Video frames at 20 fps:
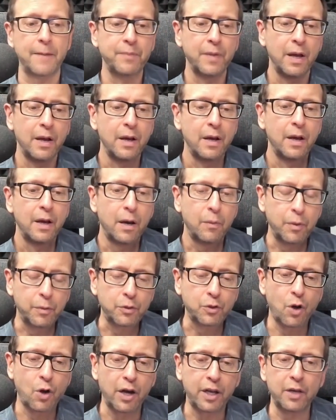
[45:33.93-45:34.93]
And we
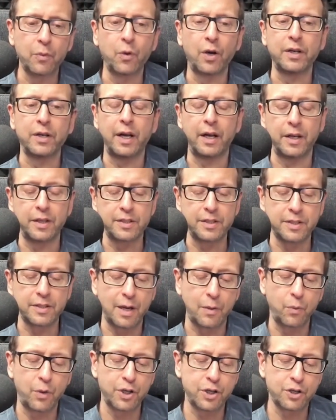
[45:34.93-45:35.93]
were talking one day, and he
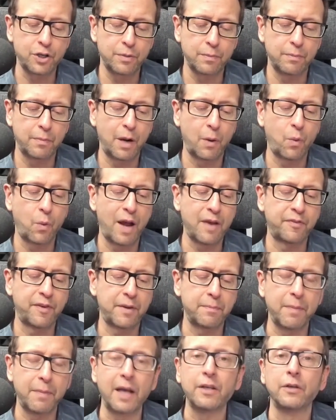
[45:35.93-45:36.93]
says, I wish my wife
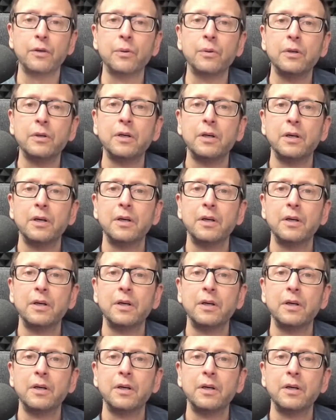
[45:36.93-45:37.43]
had met you.